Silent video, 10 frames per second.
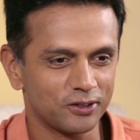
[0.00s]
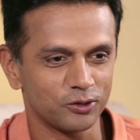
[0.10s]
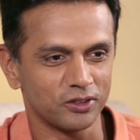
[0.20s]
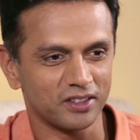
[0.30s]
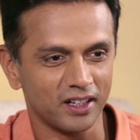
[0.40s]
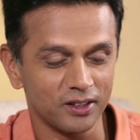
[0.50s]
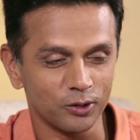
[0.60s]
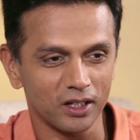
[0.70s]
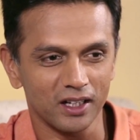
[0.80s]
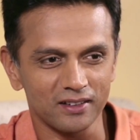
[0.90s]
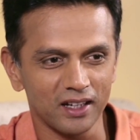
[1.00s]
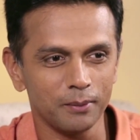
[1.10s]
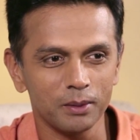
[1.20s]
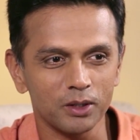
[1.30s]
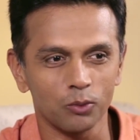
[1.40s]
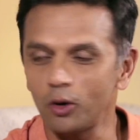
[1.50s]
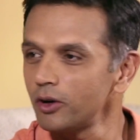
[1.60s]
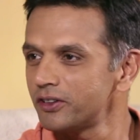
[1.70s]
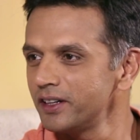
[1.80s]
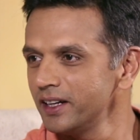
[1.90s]
sort of decided, okay, let's name him the
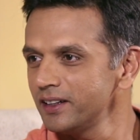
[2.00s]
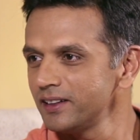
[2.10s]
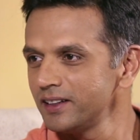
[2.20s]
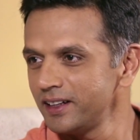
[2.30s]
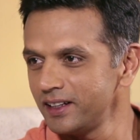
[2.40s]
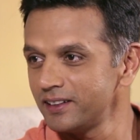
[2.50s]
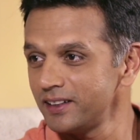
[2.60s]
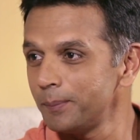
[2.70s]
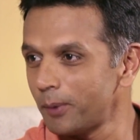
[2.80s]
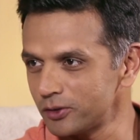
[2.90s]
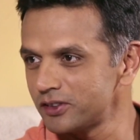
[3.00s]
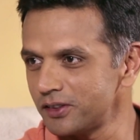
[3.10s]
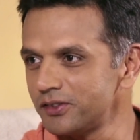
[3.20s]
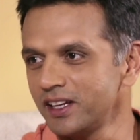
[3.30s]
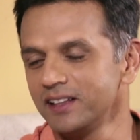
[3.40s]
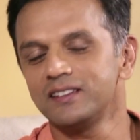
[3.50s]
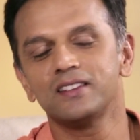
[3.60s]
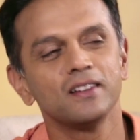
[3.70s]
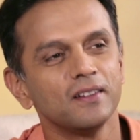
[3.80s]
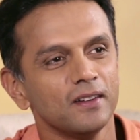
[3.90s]
wall today in a really positive
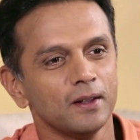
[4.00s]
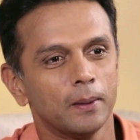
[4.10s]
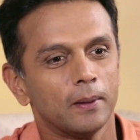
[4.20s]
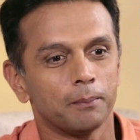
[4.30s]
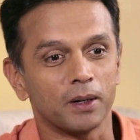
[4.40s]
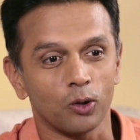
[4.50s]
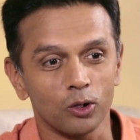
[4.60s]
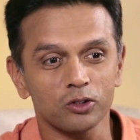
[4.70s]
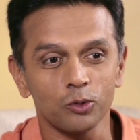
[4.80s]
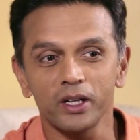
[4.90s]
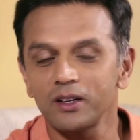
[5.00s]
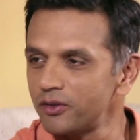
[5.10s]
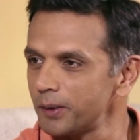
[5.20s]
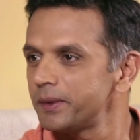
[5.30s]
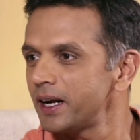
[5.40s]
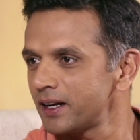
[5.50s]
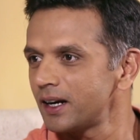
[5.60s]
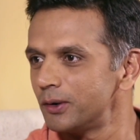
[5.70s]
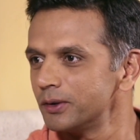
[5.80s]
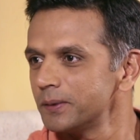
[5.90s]
sense. But also we could flip that
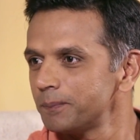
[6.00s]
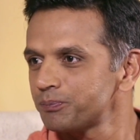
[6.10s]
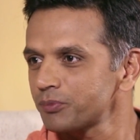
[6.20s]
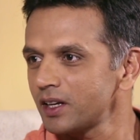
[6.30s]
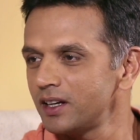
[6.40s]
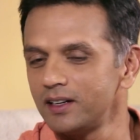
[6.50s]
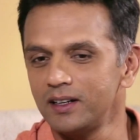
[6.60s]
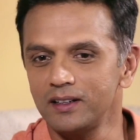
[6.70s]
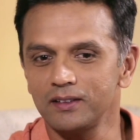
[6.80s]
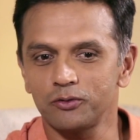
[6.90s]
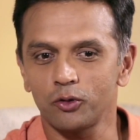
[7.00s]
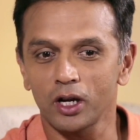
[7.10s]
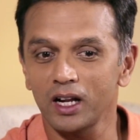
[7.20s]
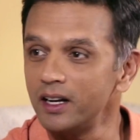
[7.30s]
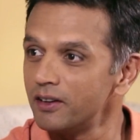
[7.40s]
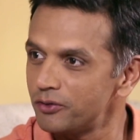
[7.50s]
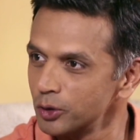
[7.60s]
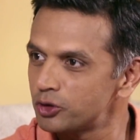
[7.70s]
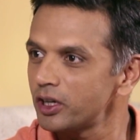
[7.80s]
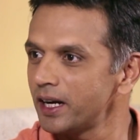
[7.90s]
around for our
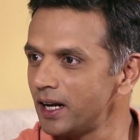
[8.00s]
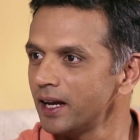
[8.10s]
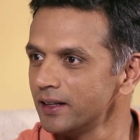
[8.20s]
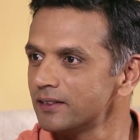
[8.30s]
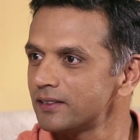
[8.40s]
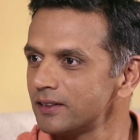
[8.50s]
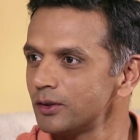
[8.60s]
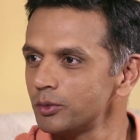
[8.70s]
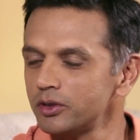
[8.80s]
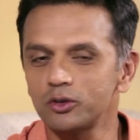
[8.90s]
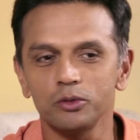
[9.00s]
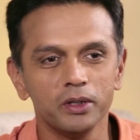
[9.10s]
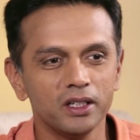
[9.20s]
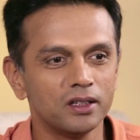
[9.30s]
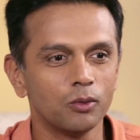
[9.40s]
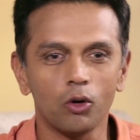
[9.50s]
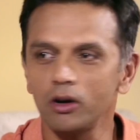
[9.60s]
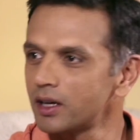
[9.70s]
future headlines, which could be the wall